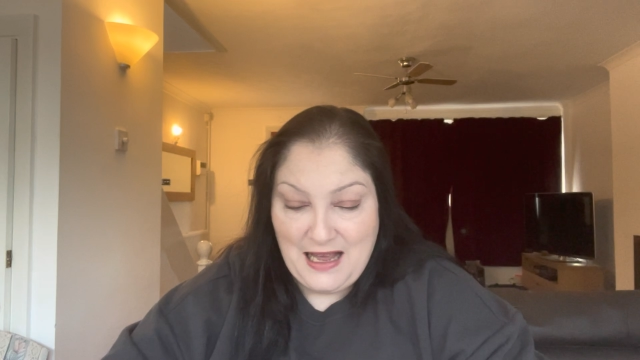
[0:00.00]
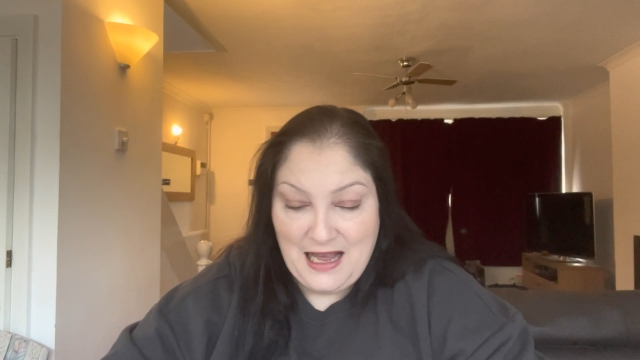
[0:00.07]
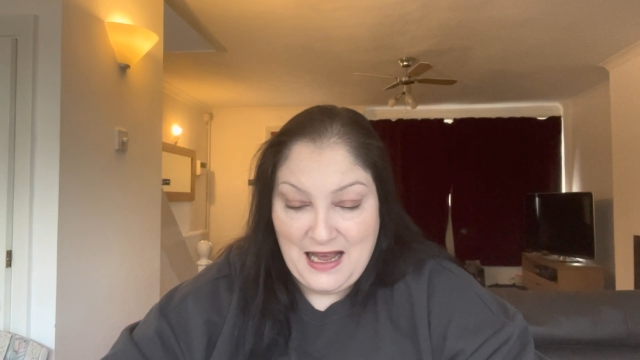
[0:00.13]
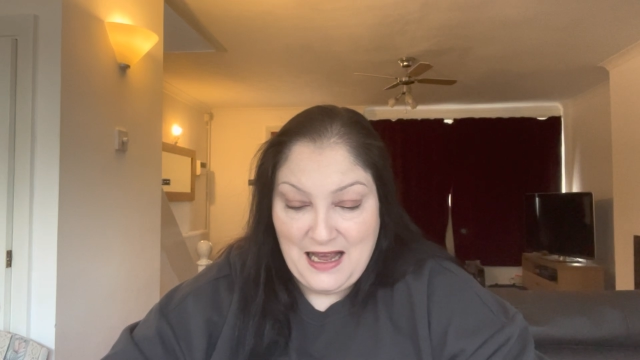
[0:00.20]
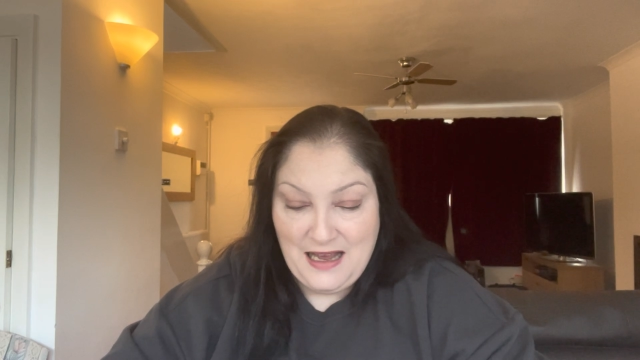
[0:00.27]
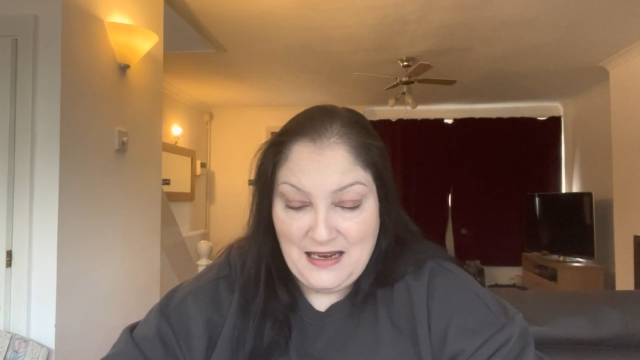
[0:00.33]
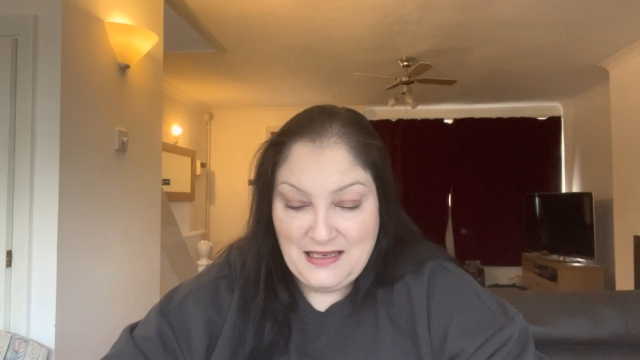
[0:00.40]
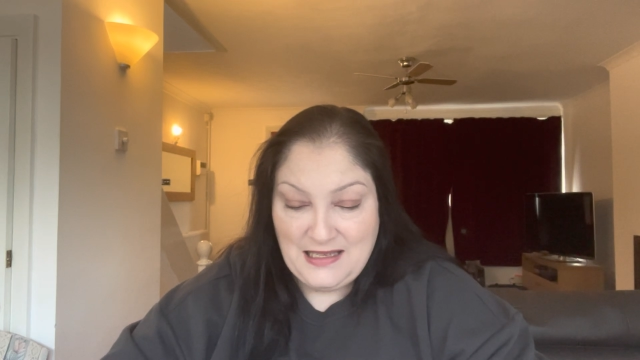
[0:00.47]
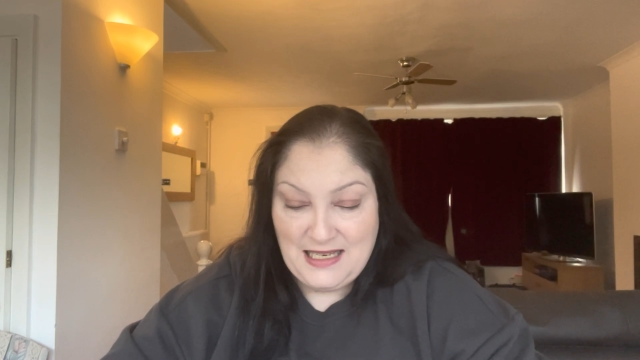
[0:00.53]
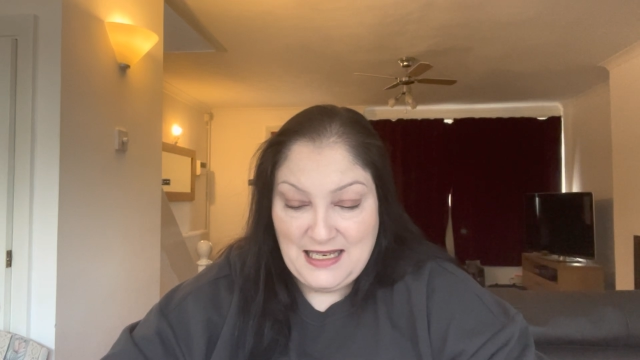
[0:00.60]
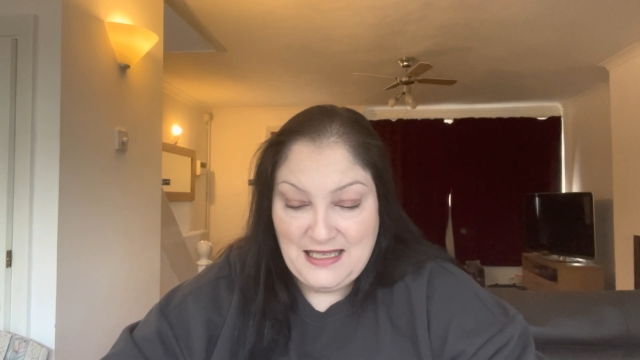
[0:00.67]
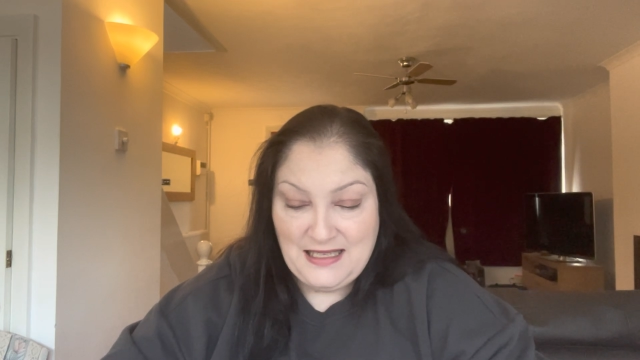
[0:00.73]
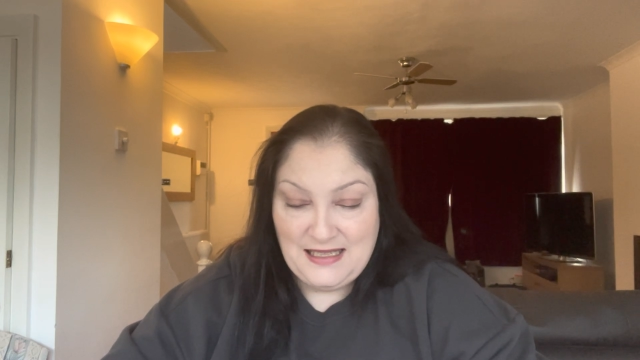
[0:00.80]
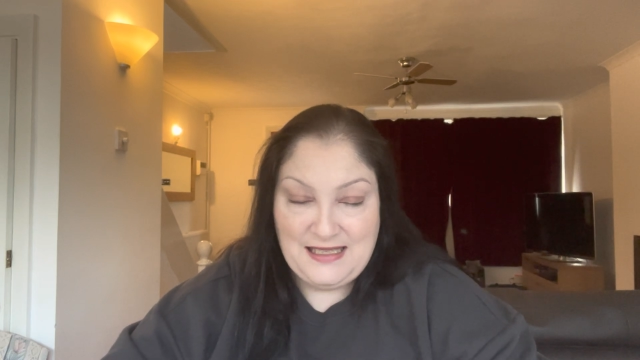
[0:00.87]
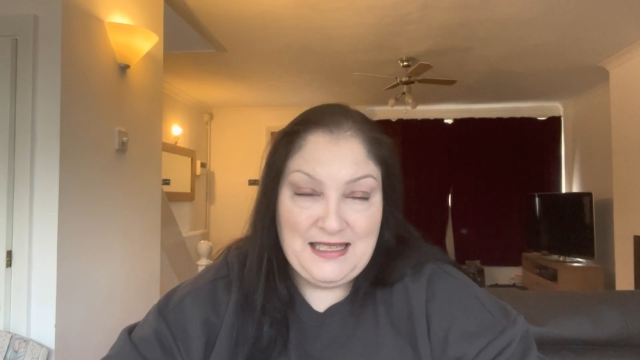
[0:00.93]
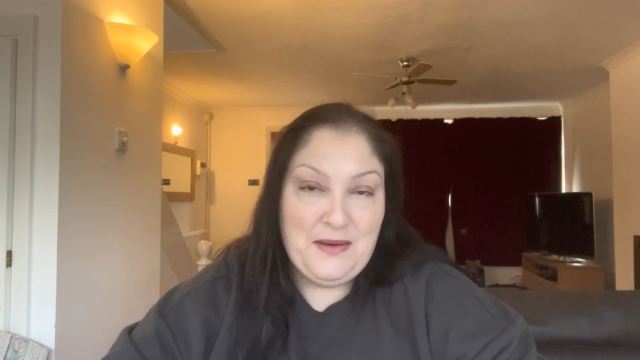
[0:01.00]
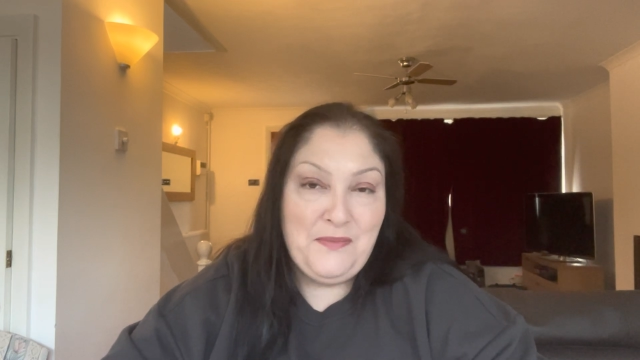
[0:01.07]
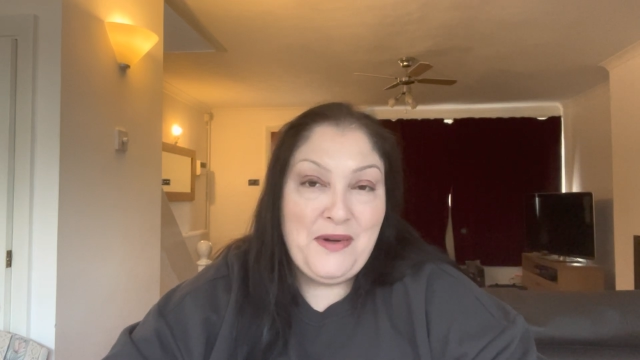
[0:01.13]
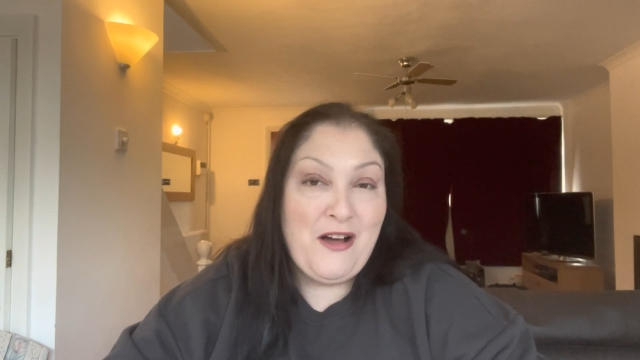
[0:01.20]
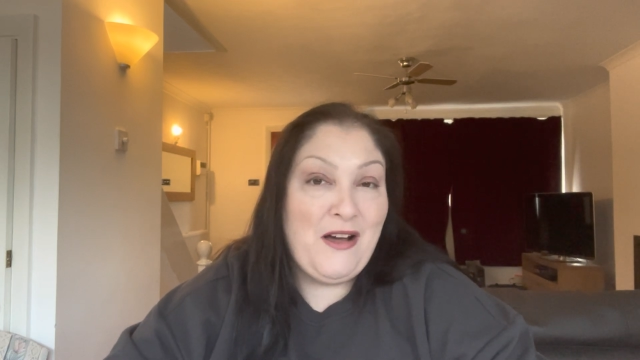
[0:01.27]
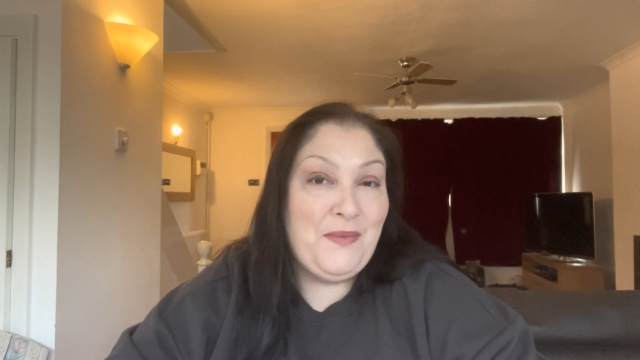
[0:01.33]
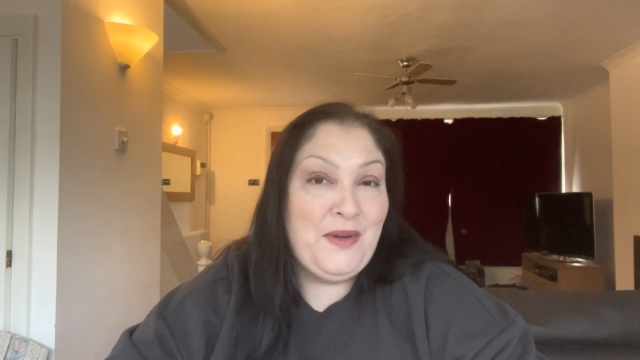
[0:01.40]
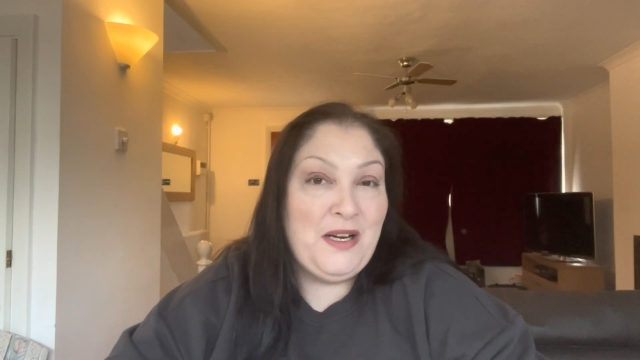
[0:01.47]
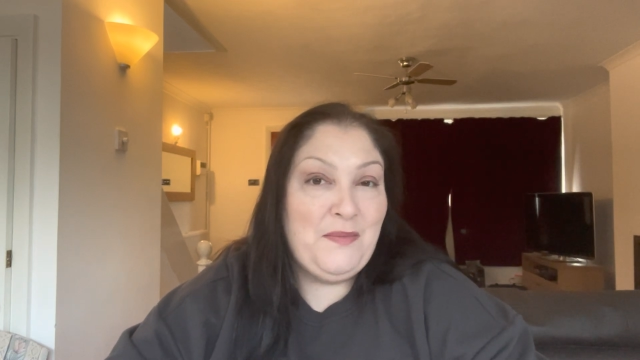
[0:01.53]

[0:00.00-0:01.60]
and in December, I'm